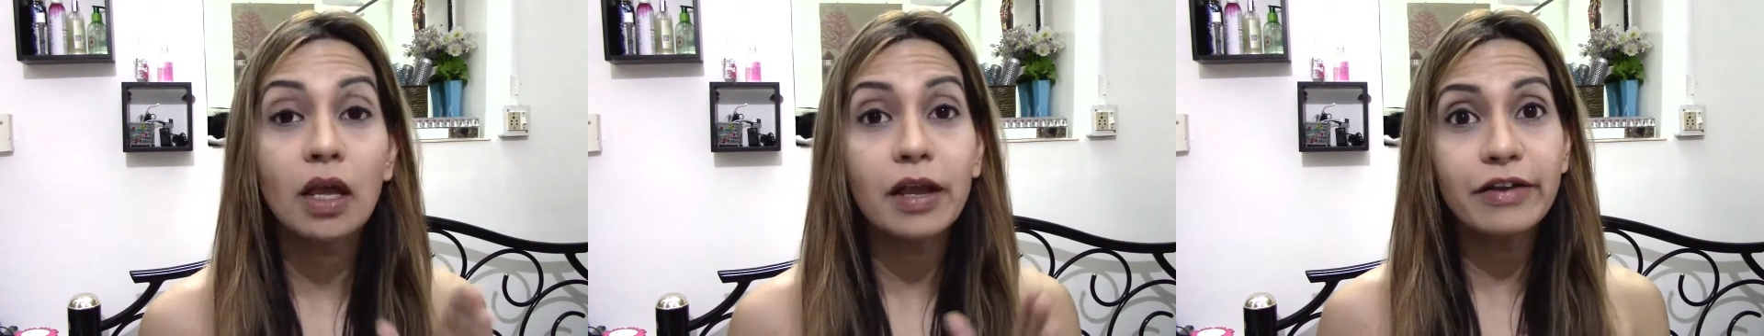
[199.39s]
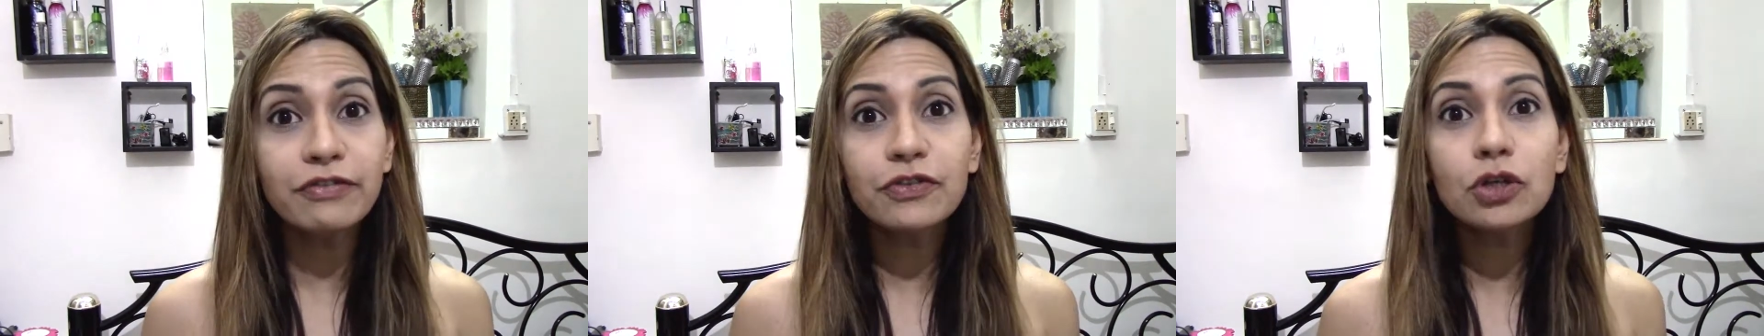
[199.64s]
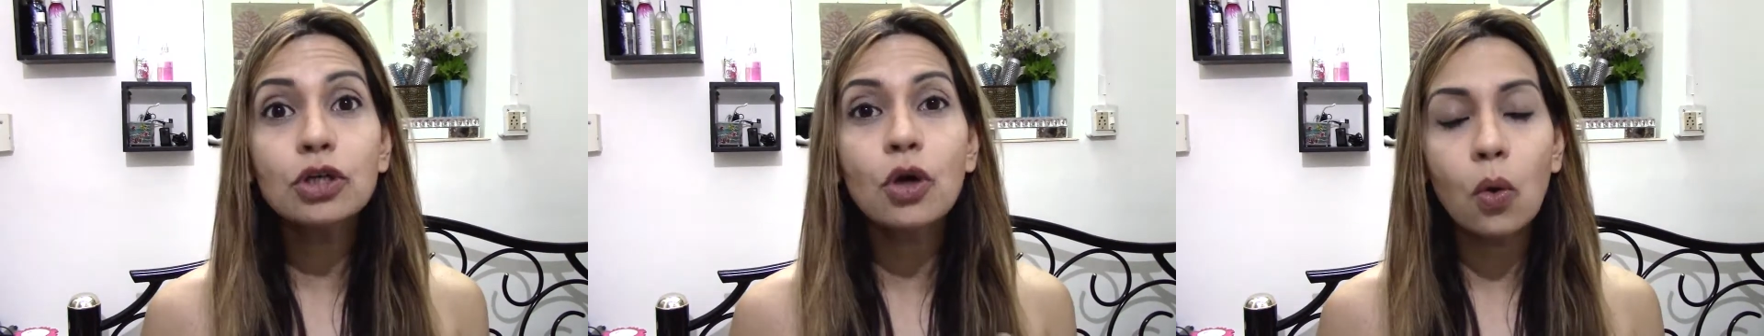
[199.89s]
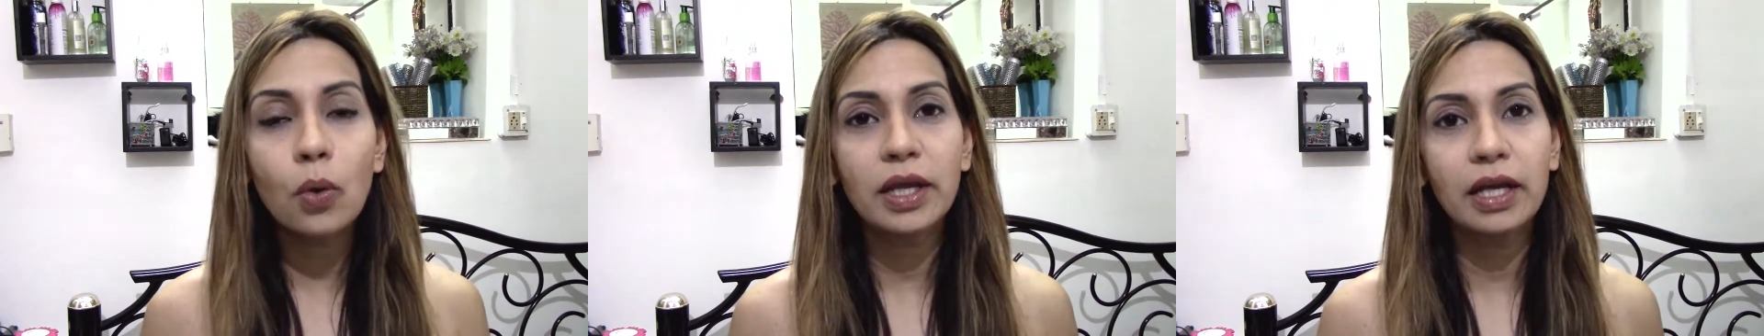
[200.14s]
If you're
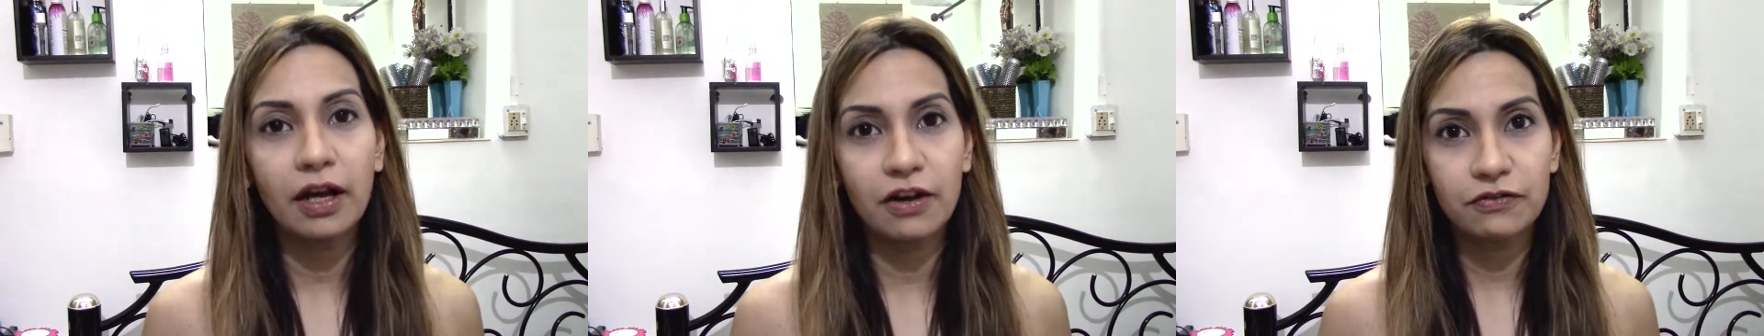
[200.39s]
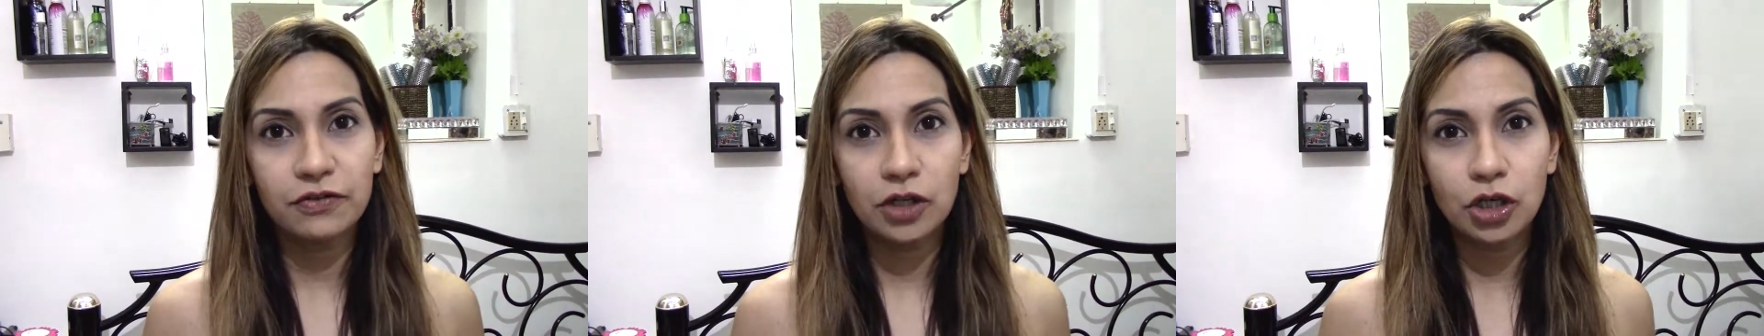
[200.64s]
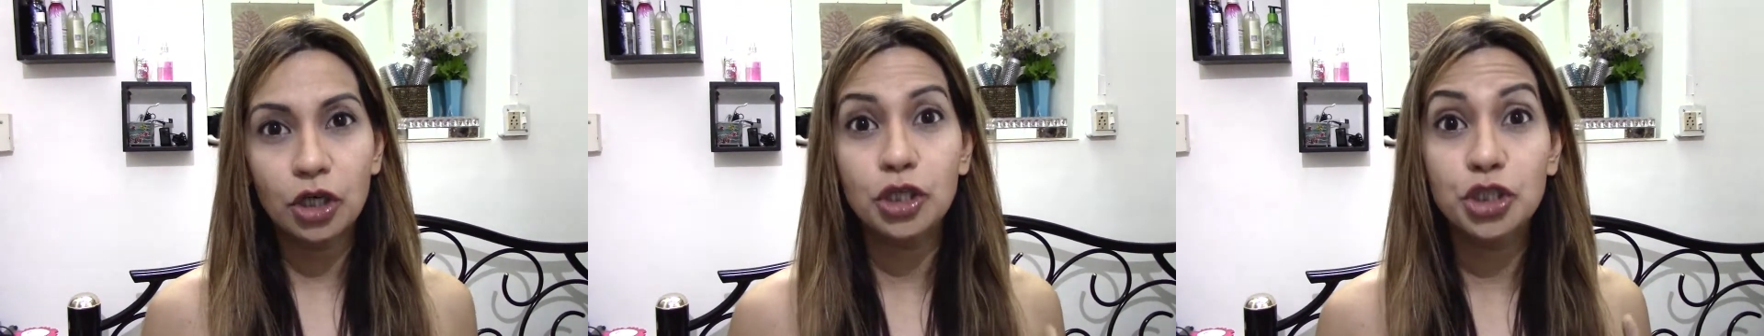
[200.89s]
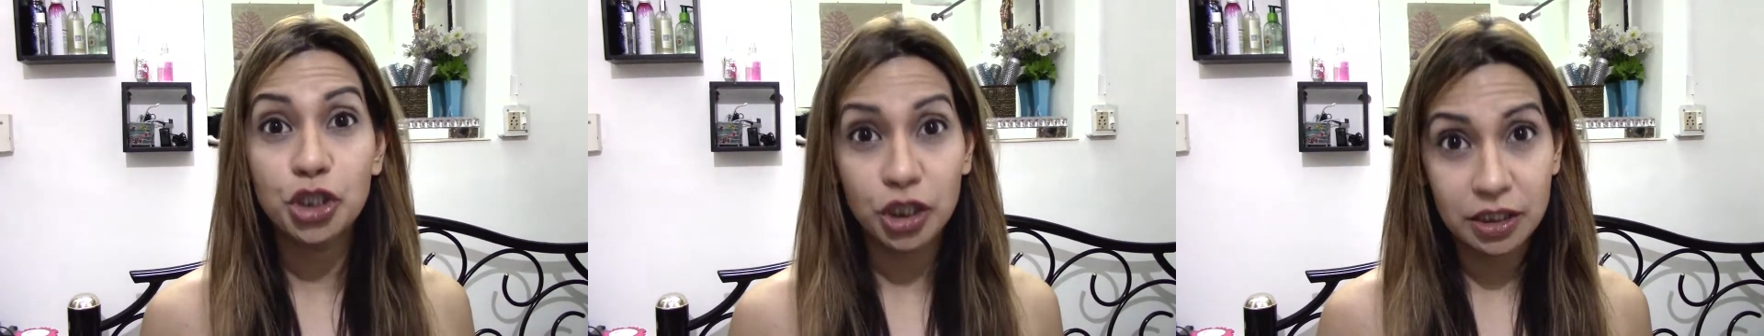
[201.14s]
going after
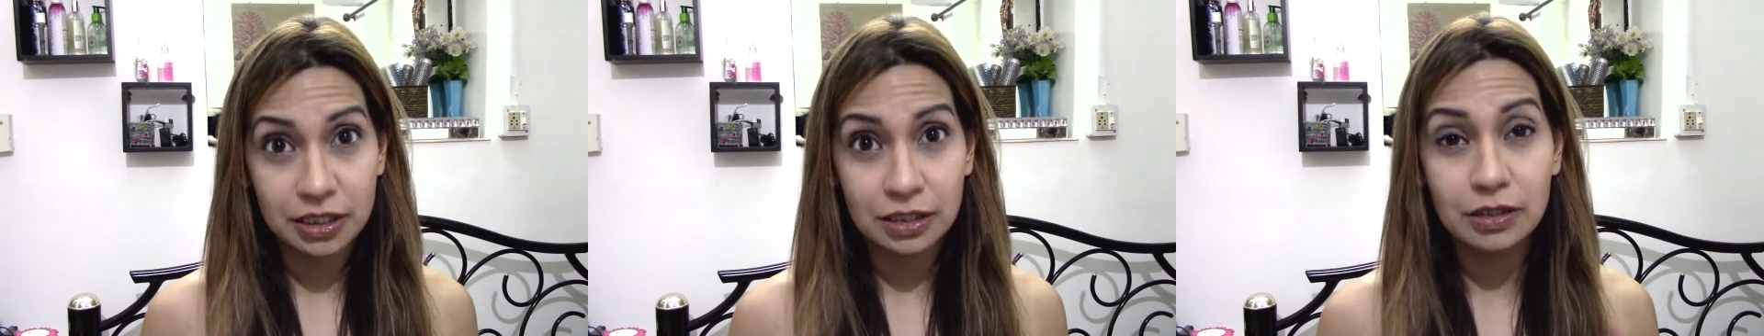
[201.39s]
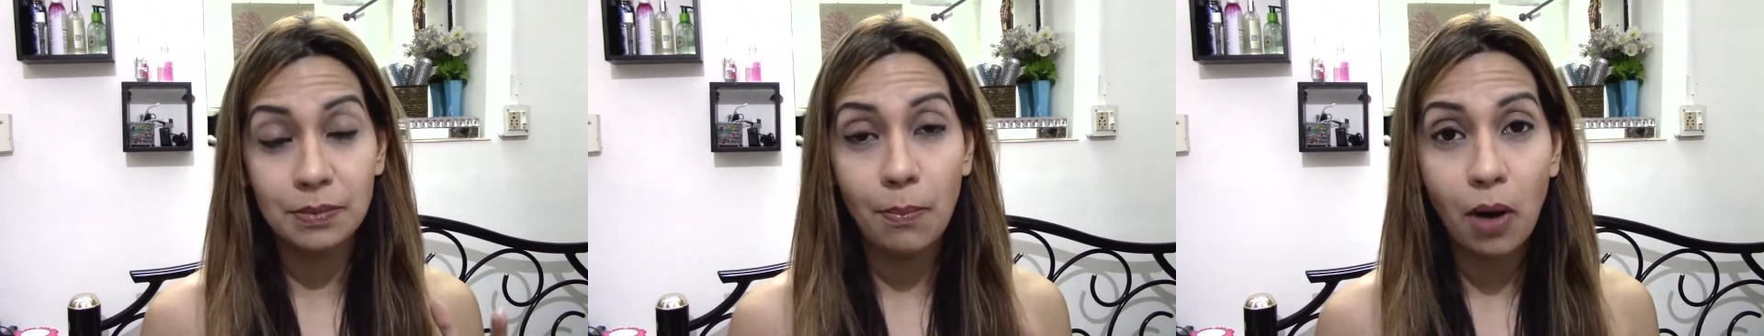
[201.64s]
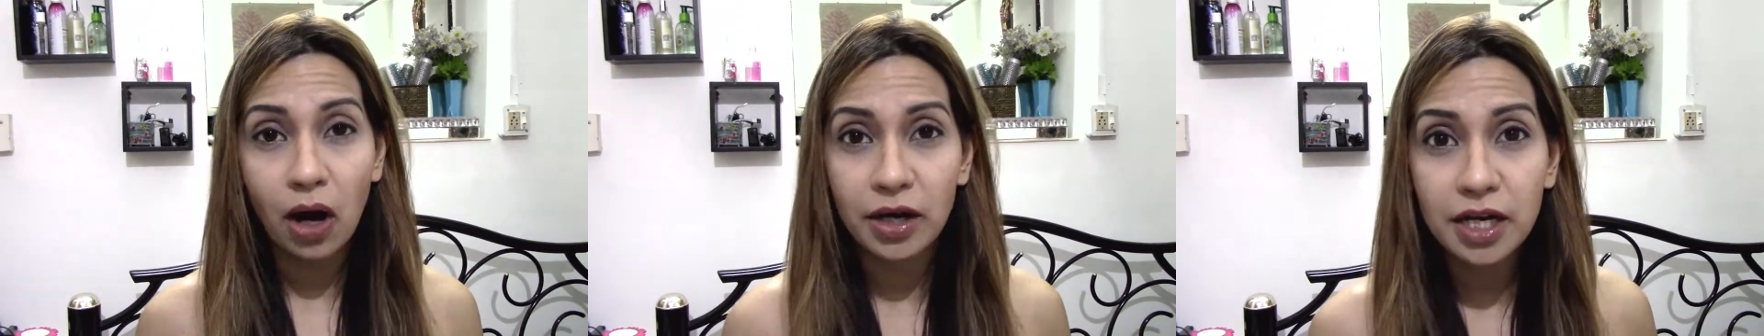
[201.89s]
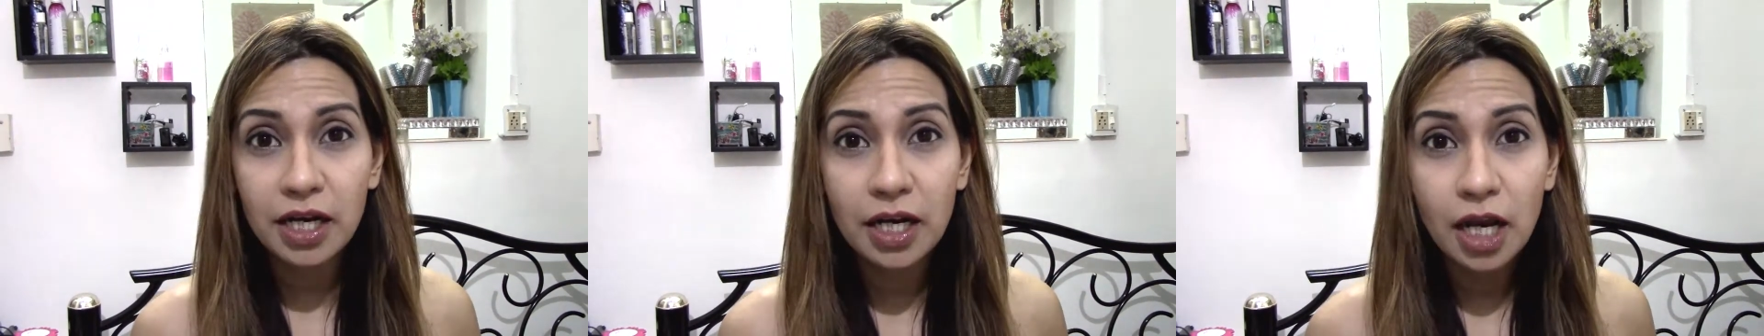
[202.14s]
a chiseled
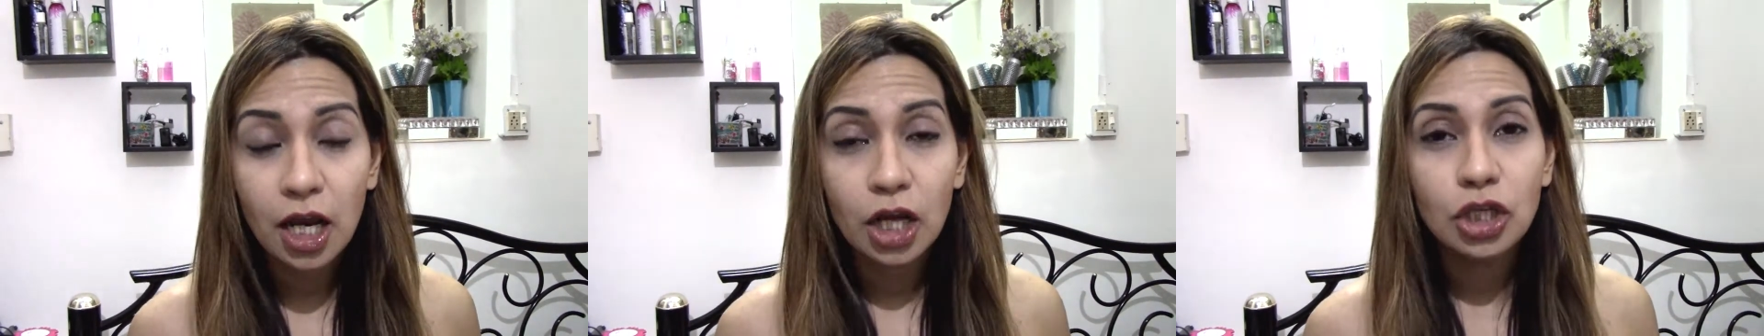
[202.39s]
body,